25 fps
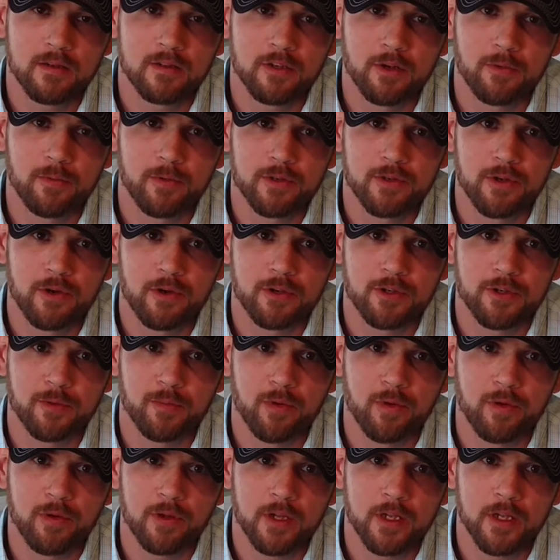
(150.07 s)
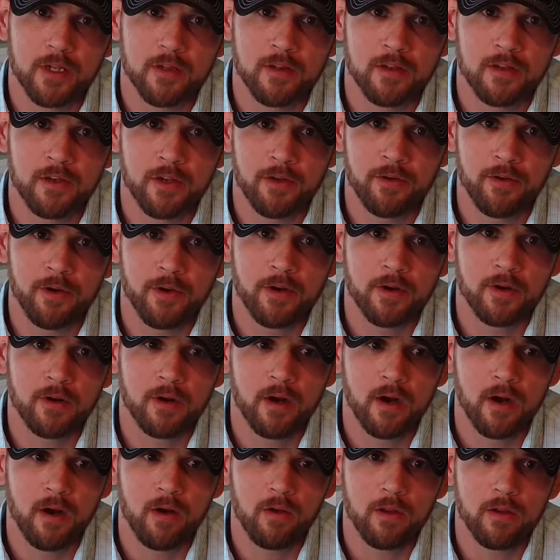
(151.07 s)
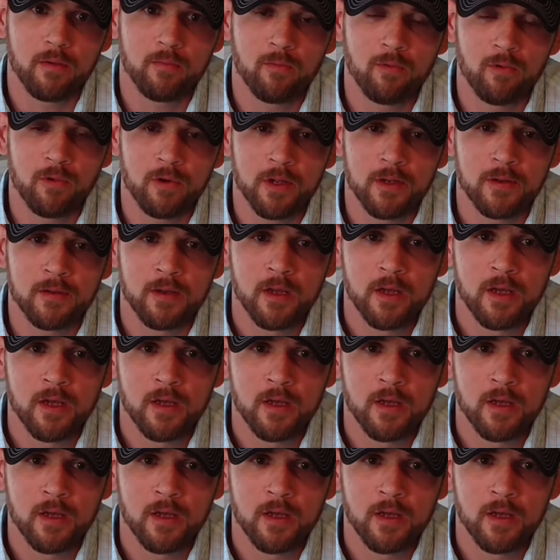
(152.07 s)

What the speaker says: supercharger pulley and the tuner all in one.